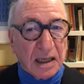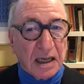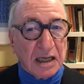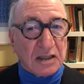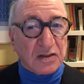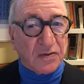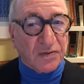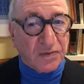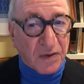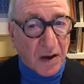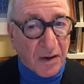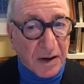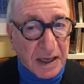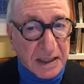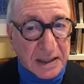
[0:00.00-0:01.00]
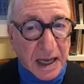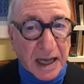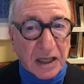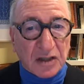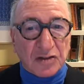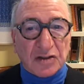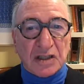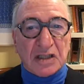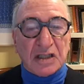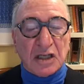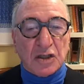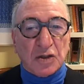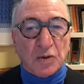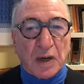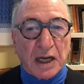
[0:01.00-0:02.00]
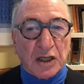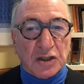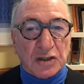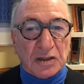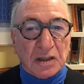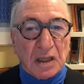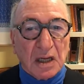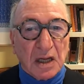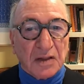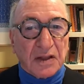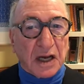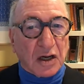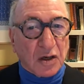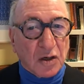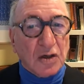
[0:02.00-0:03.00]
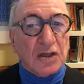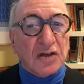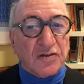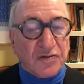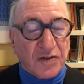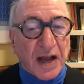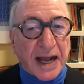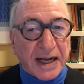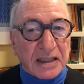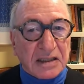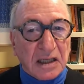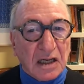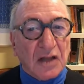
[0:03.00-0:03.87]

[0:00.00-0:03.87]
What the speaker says: is a very dangerous situation that could affect